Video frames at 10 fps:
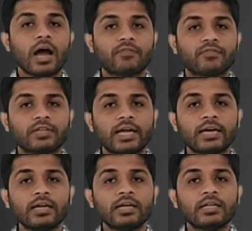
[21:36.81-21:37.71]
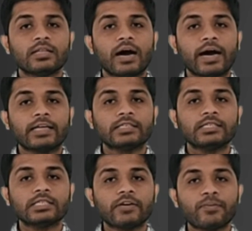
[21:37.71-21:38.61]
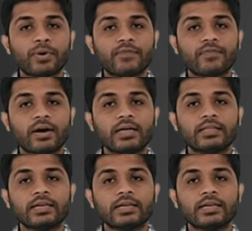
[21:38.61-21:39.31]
After that the RST 7.5,